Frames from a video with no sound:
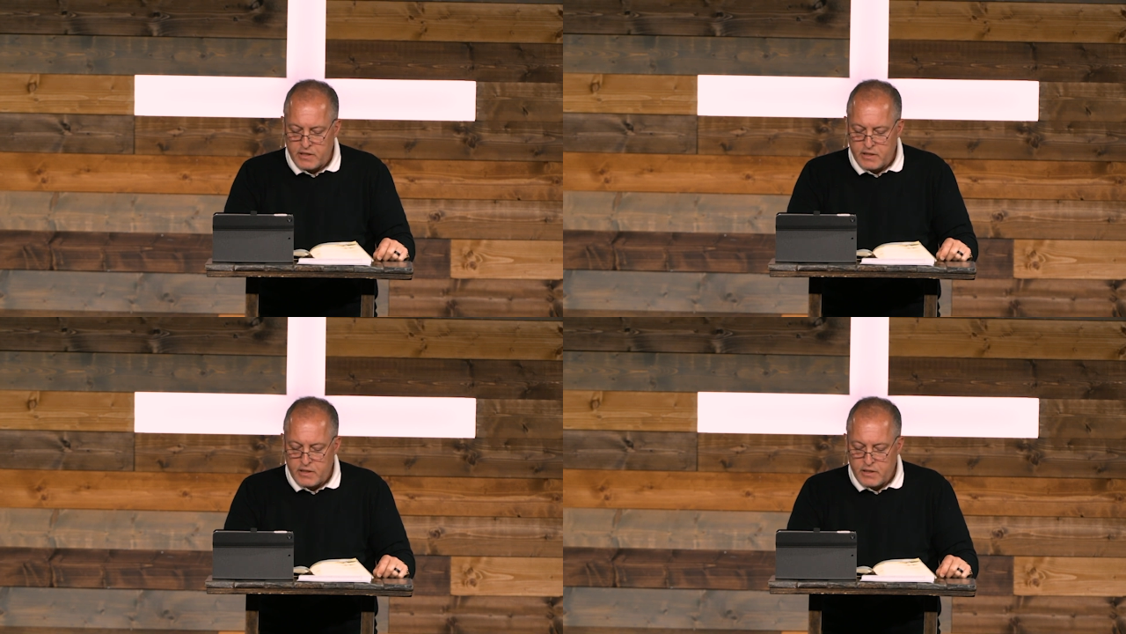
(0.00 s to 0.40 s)

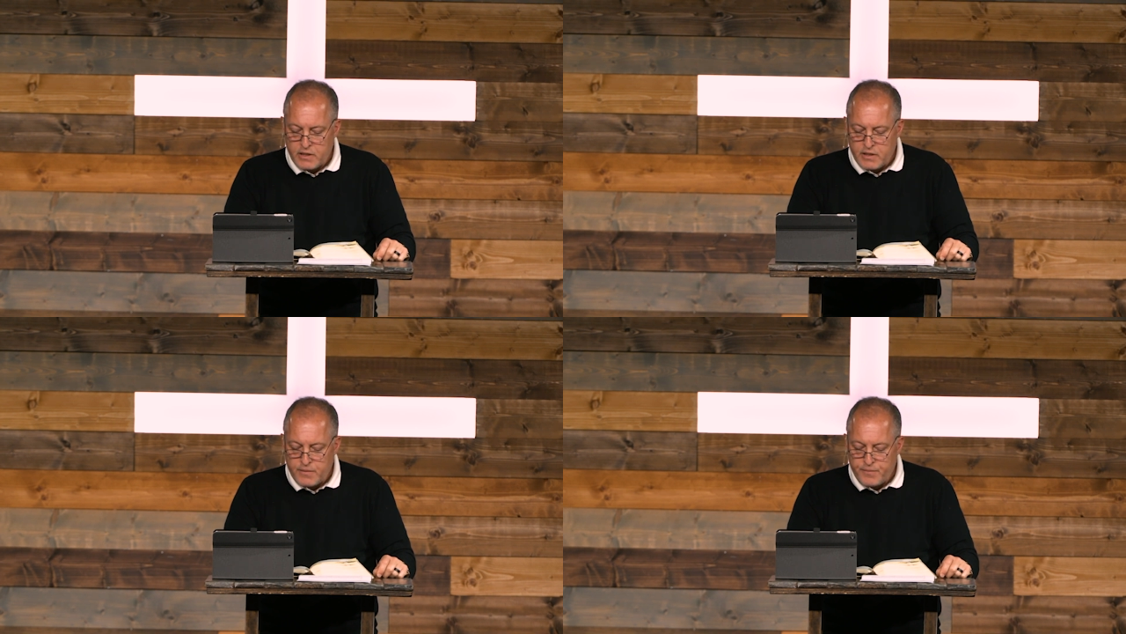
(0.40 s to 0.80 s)

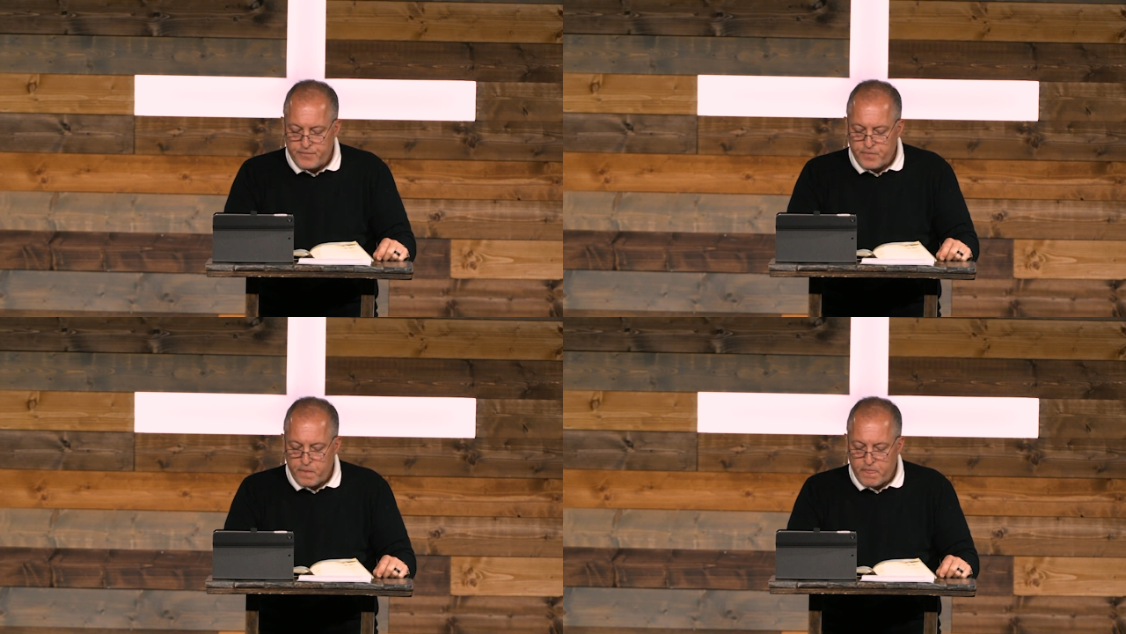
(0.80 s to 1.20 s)

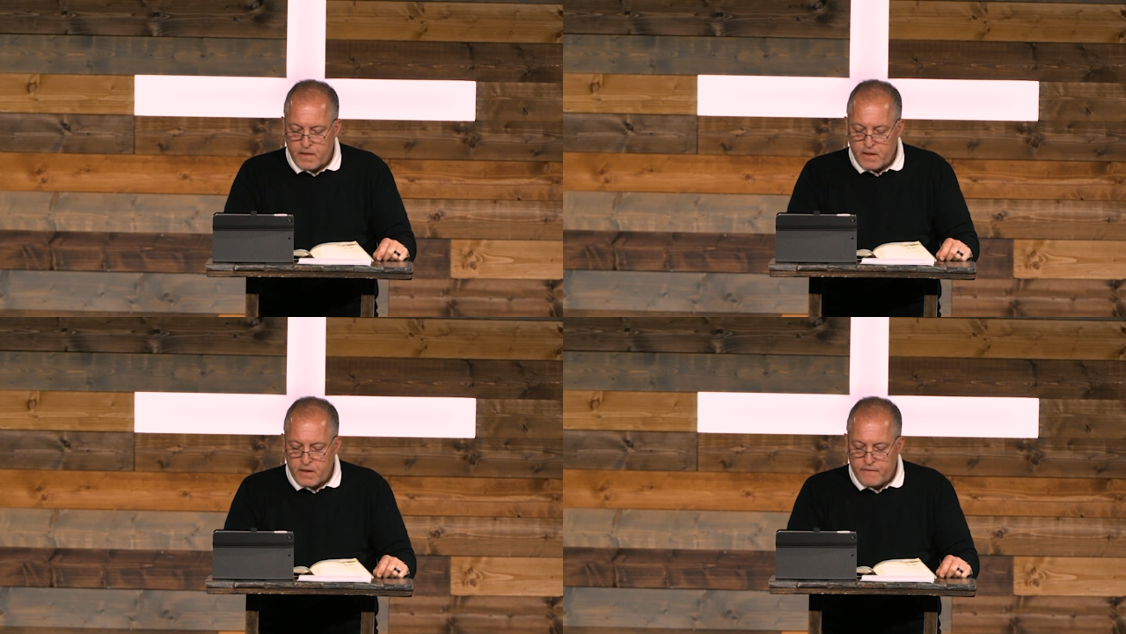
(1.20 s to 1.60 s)

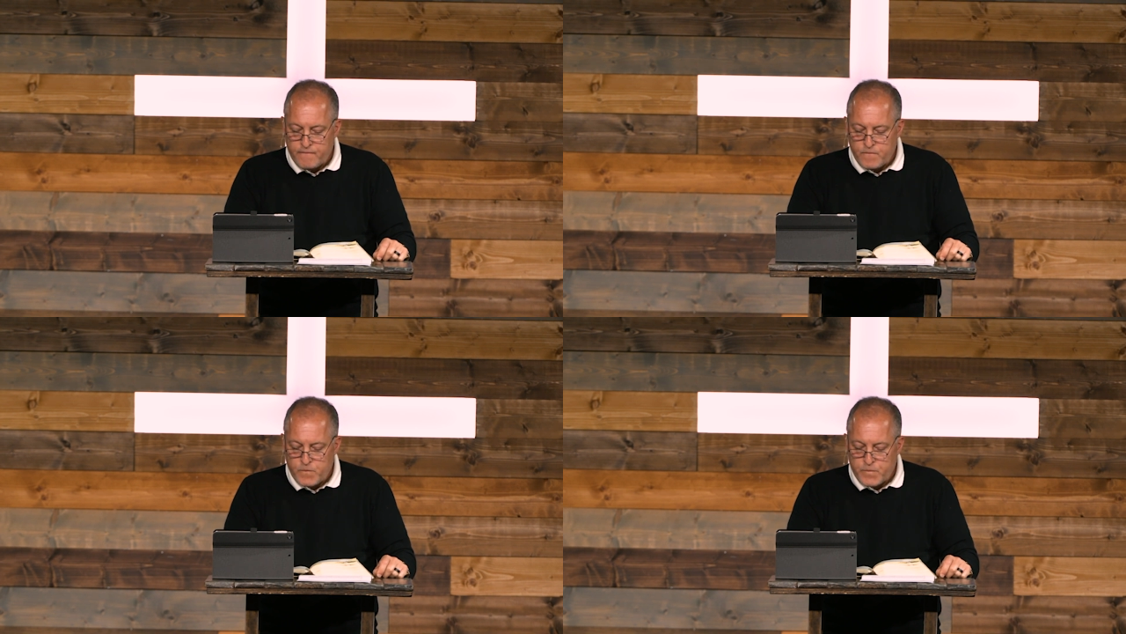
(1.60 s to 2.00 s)

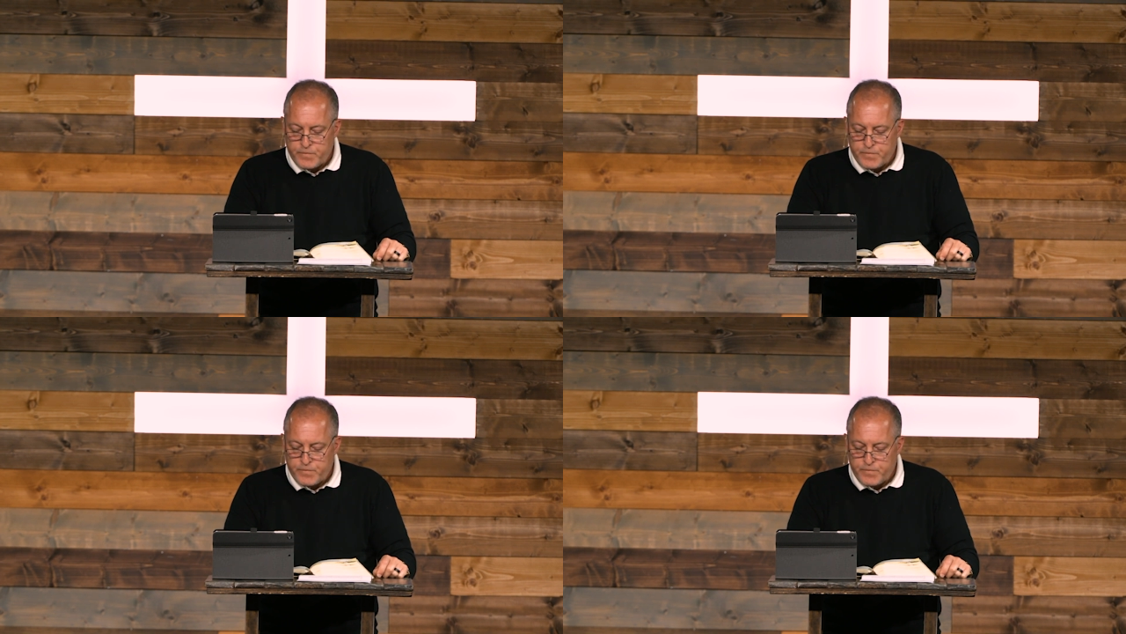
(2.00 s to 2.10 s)
[no speech]